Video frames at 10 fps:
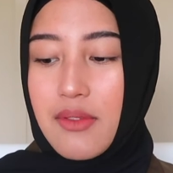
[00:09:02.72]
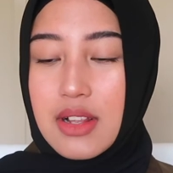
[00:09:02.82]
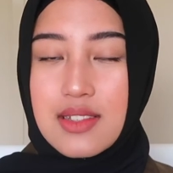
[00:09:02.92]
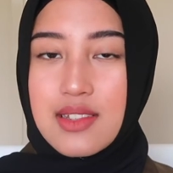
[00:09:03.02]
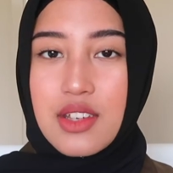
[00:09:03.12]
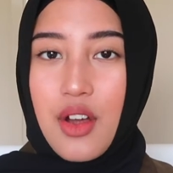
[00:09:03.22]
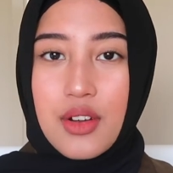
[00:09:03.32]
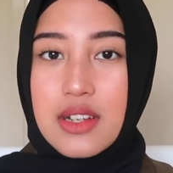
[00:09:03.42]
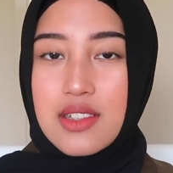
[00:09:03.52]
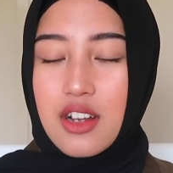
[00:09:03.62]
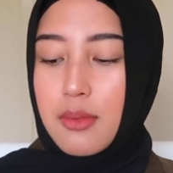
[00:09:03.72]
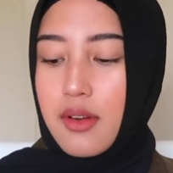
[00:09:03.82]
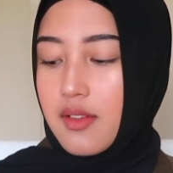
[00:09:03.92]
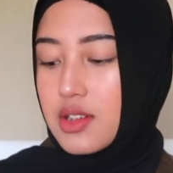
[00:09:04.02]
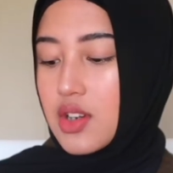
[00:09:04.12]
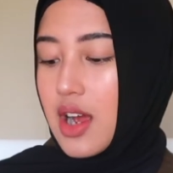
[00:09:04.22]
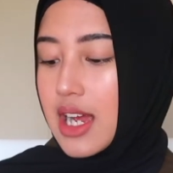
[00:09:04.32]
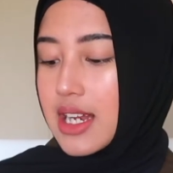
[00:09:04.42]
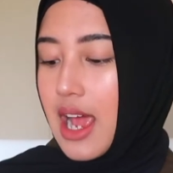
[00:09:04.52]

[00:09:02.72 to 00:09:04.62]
ever. This is the only serum I've ever tried,